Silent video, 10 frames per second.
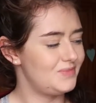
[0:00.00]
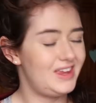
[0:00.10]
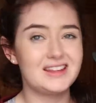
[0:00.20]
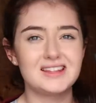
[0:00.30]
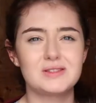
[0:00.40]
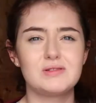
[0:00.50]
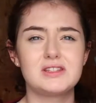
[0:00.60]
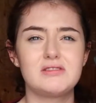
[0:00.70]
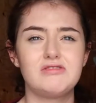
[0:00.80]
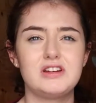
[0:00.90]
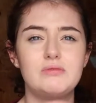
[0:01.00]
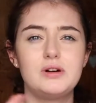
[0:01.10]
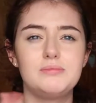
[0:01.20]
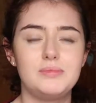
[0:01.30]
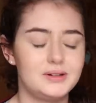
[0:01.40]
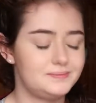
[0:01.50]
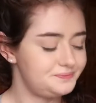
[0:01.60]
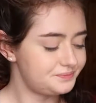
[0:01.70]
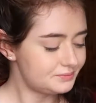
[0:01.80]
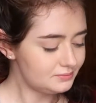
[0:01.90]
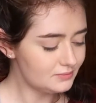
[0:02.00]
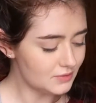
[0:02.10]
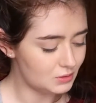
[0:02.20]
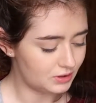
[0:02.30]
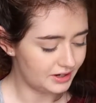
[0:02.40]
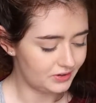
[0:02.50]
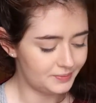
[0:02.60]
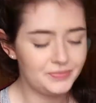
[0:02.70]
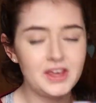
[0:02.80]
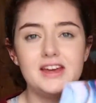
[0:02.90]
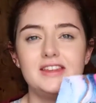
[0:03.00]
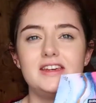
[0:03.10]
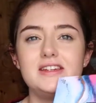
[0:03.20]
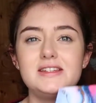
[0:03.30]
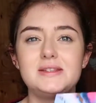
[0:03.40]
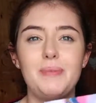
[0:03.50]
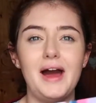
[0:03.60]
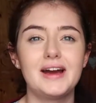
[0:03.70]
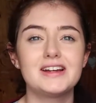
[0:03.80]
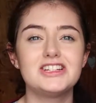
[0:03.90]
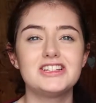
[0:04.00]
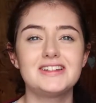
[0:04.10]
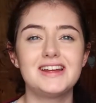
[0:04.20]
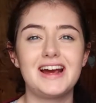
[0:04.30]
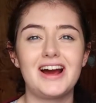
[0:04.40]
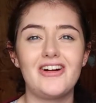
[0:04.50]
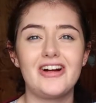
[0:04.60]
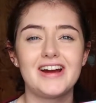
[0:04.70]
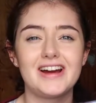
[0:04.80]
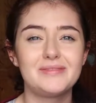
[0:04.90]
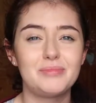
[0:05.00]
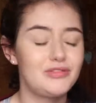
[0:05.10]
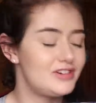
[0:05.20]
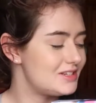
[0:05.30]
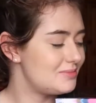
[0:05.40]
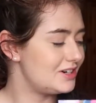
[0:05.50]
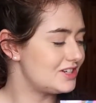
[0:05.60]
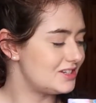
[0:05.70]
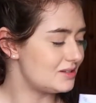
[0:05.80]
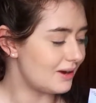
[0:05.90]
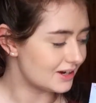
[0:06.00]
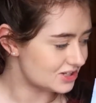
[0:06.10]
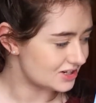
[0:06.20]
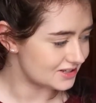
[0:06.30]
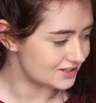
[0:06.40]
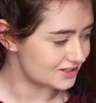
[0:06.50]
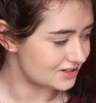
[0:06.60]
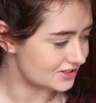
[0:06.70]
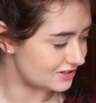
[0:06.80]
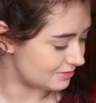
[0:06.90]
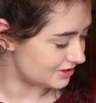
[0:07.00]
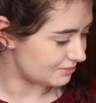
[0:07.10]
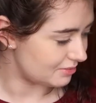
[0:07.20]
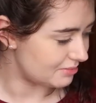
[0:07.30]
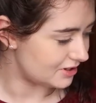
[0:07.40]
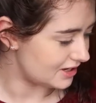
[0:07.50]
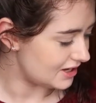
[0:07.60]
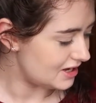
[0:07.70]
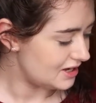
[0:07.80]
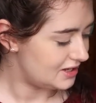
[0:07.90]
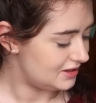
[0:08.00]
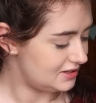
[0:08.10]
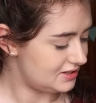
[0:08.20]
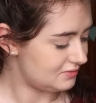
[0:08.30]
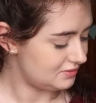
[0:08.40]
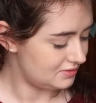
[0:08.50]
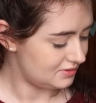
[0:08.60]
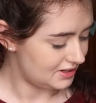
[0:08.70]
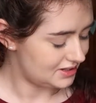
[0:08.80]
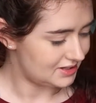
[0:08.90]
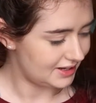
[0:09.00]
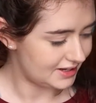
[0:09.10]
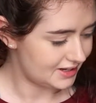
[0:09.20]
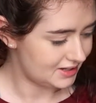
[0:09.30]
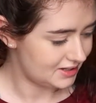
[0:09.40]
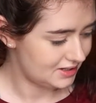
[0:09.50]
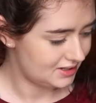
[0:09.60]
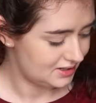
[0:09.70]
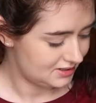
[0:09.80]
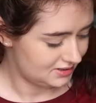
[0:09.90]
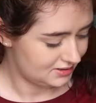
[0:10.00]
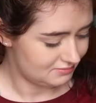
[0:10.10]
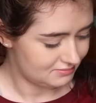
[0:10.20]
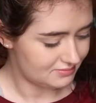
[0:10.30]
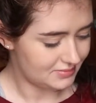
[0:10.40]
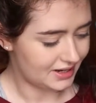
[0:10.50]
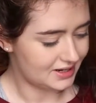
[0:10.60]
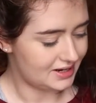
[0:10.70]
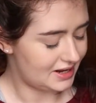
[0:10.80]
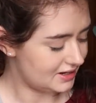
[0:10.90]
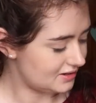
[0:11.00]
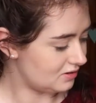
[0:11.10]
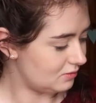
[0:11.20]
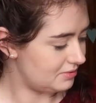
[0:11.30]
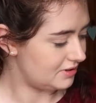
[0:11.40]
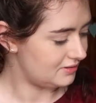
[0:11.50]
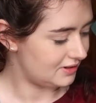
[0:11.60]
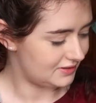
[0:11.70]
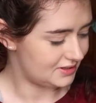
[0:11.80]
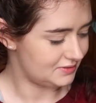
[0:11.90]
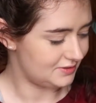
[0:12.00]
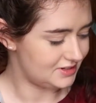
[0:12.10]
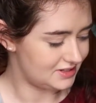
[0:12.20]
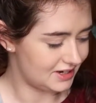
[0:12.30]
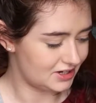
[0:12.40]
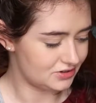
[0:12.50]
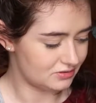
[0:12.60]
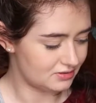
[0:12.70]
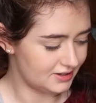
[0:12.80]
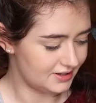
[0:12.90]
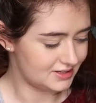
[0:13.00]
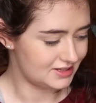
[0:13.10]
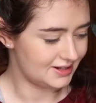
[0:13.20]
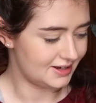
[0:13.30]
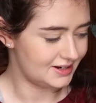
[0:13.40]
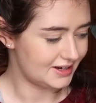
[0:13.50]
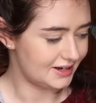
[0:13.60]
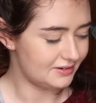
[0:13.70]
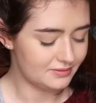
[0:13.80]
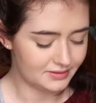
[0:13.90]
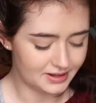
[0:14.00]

I think this was the free one, but whatever. These packaging are, my first impressions of the packaging is they're super pretty. This one is like magnetic open, and this one is like a drawer that's sliding out.